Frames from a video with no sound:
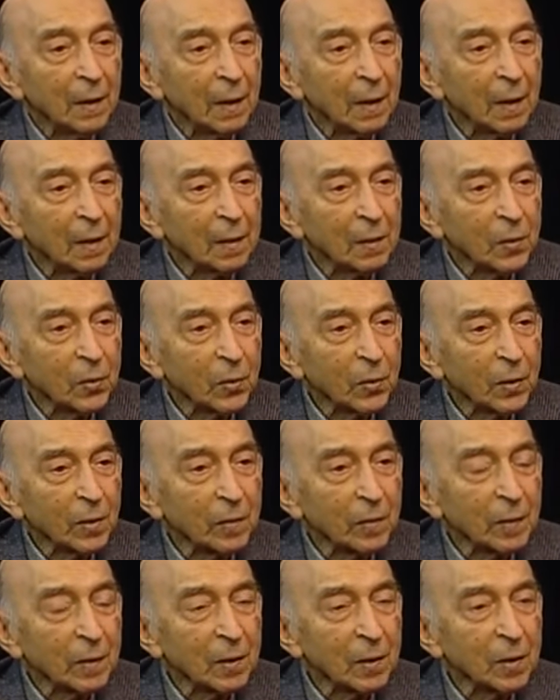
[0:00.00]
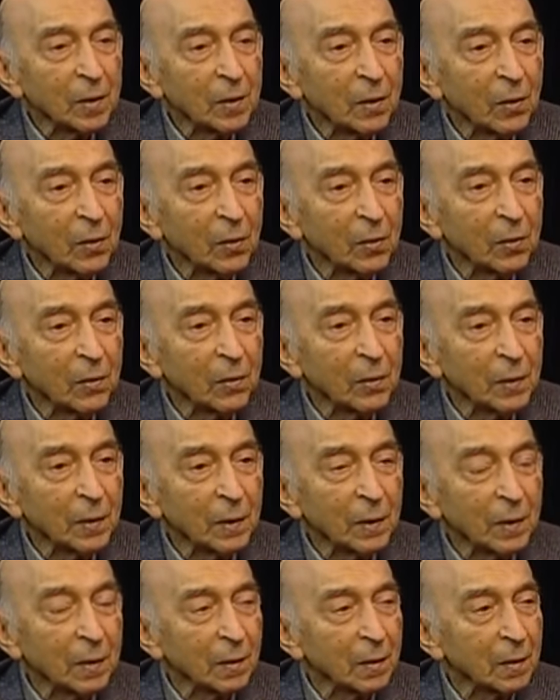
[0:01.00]
had a sort of a slow
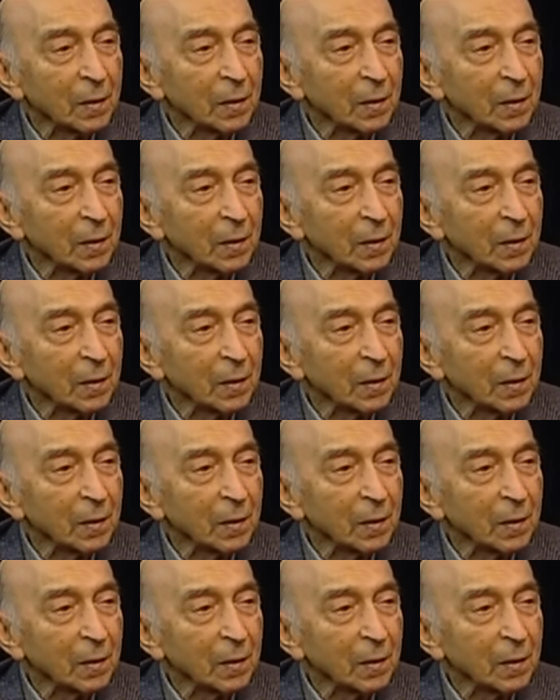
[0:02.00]
thing,